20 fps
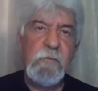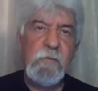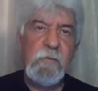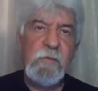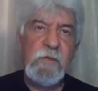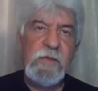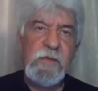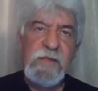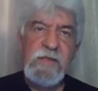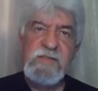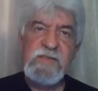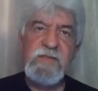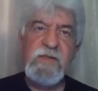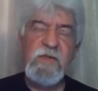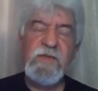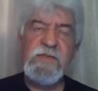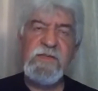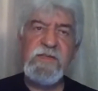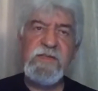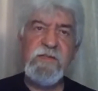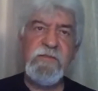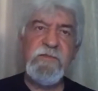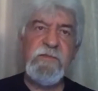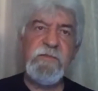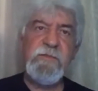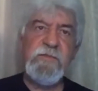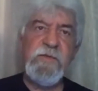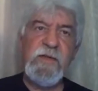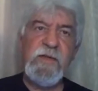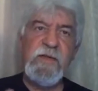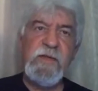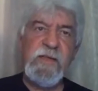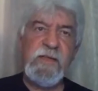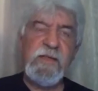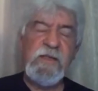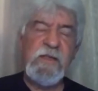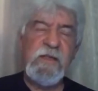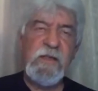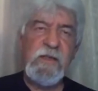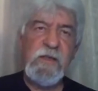Let us know this evening, Father,
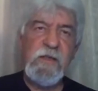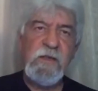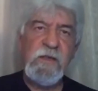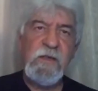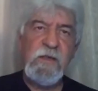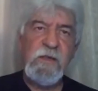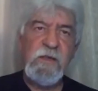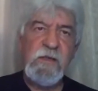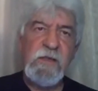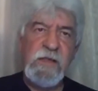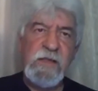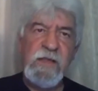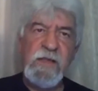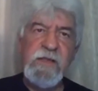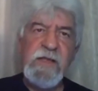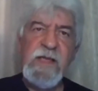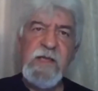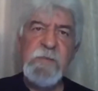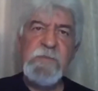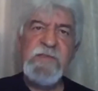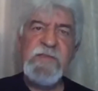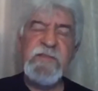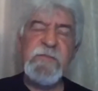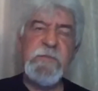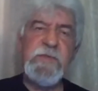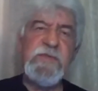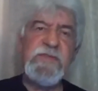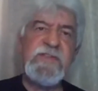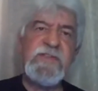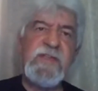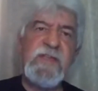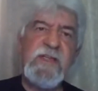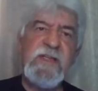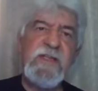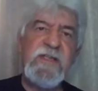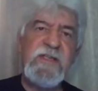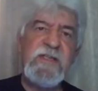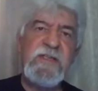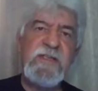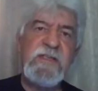that our names have been
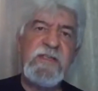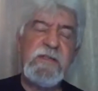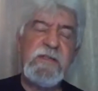changed.